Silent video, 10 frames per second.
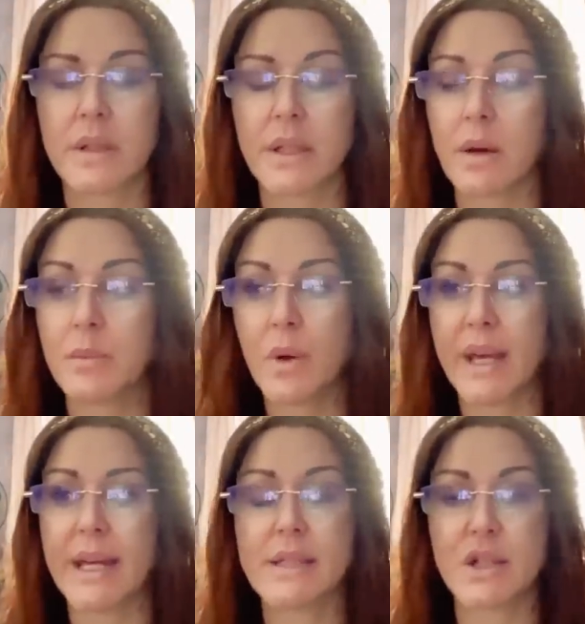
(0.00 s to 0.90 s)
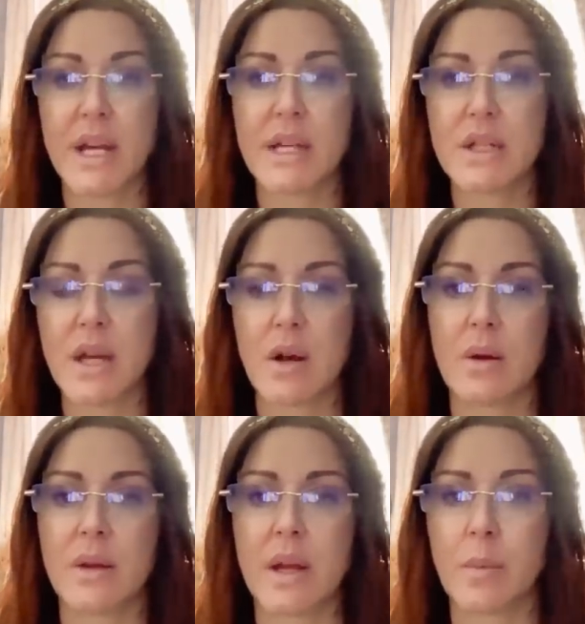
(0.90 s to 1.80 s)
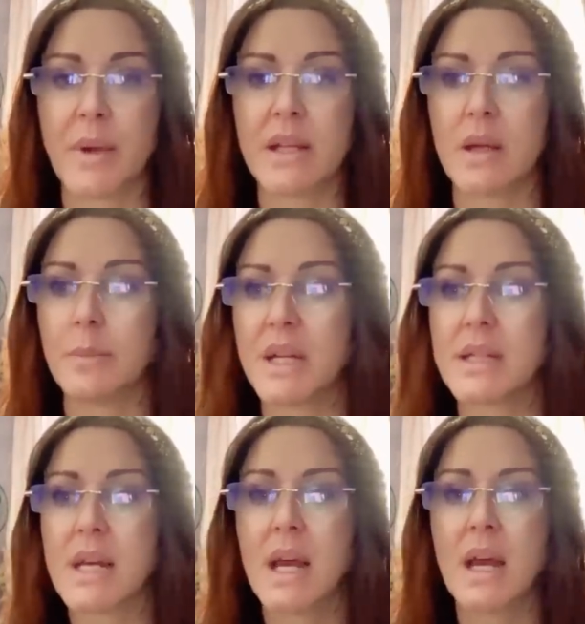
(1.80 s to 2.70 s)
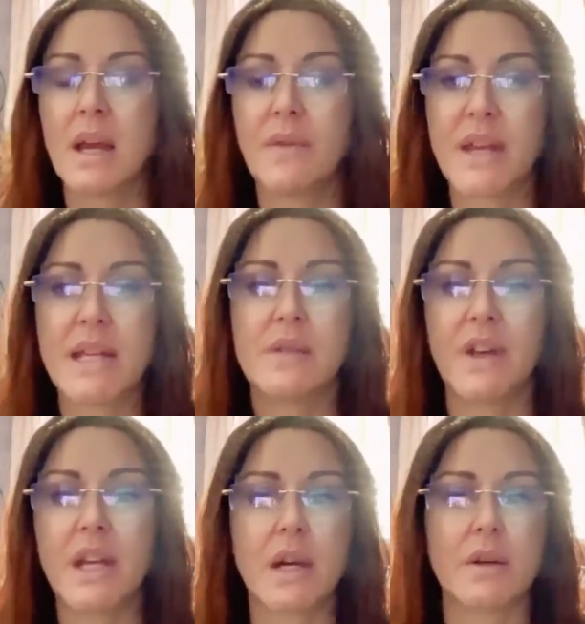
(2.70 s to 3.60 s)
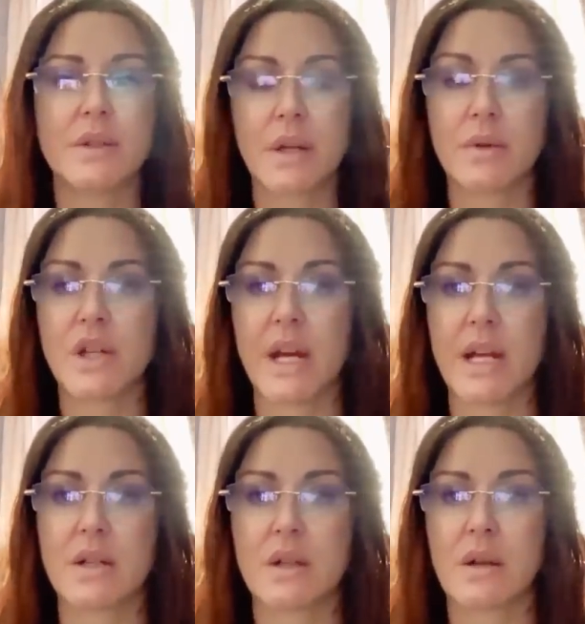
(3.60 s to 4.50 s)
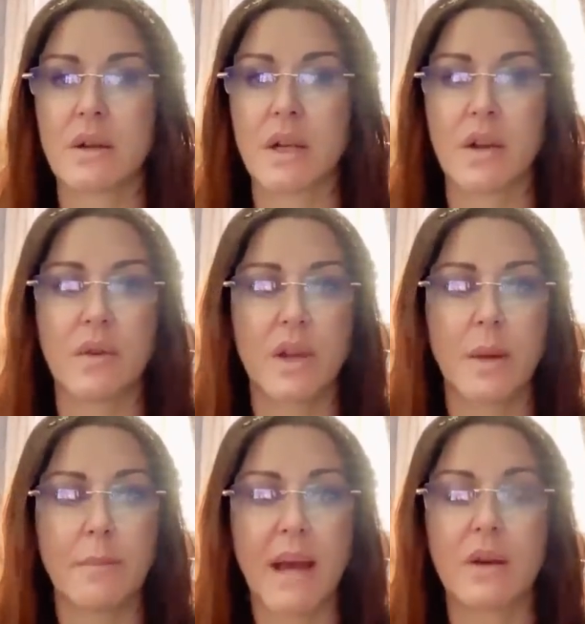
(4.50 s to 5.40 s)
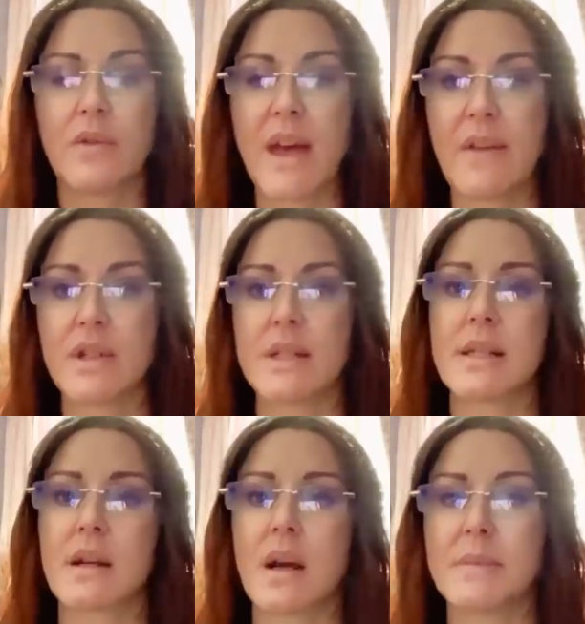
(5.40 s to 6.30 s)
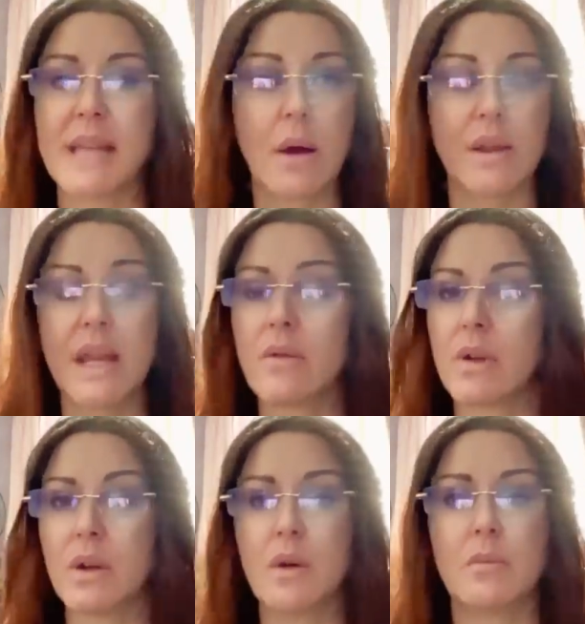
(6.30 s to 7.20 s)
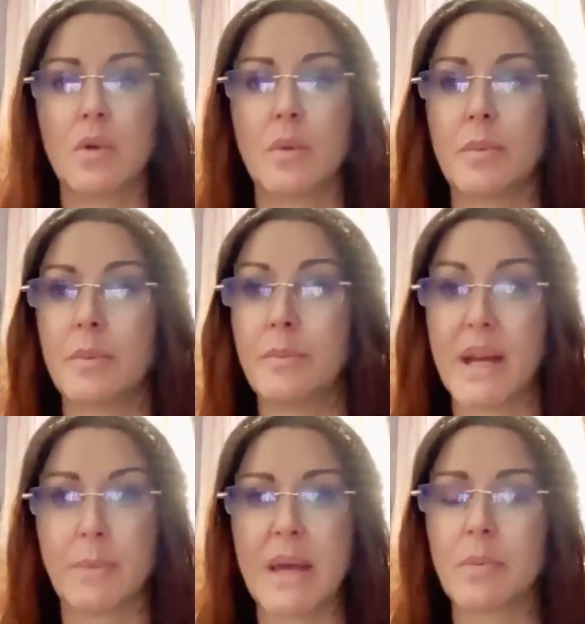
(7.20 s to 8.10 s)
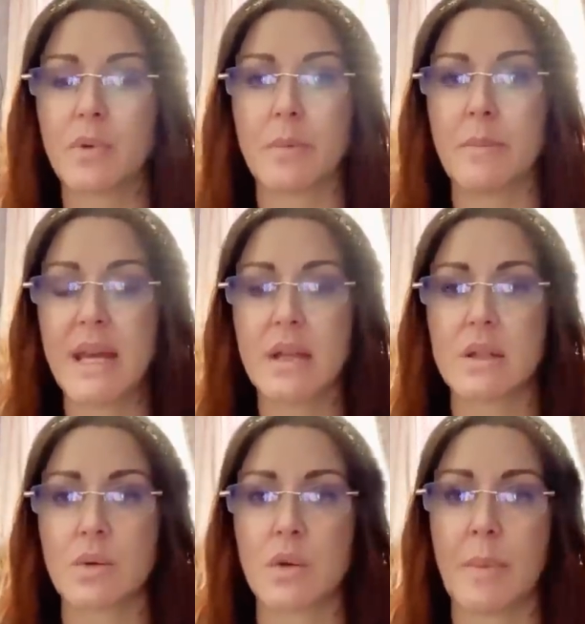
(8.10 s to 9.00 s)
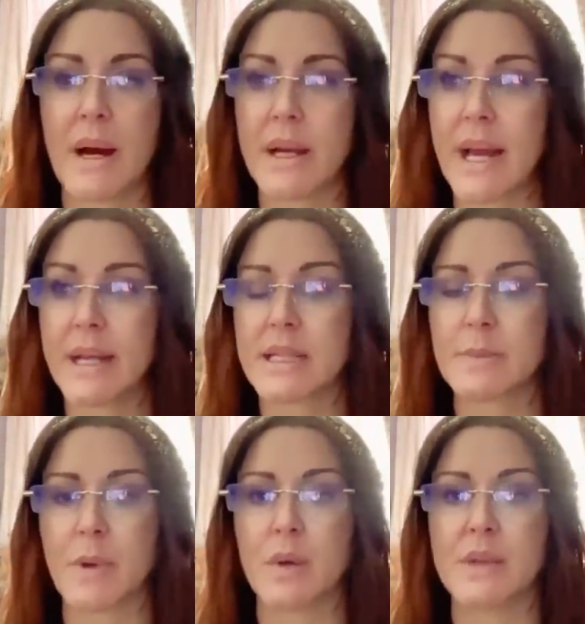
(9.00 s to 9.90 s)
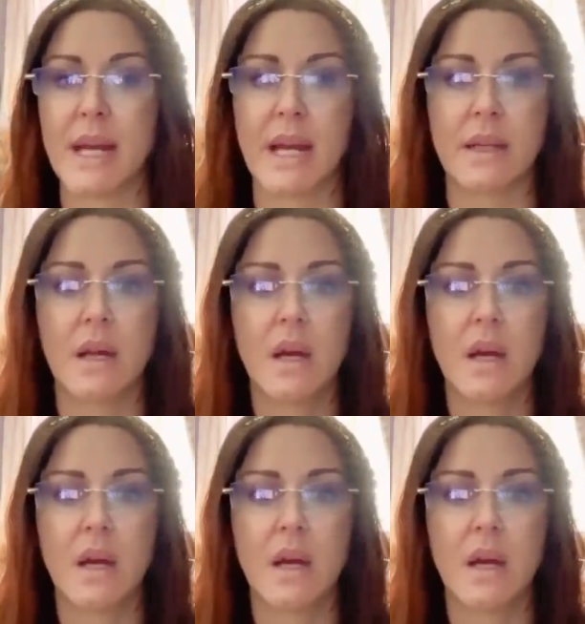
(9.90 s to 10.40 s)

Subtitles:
You know, I'm not here to change their opinion, because if these videos don't change, you know, the amount of evidence that comes out, and there are a lot more better people than me that talk about it and expose it and,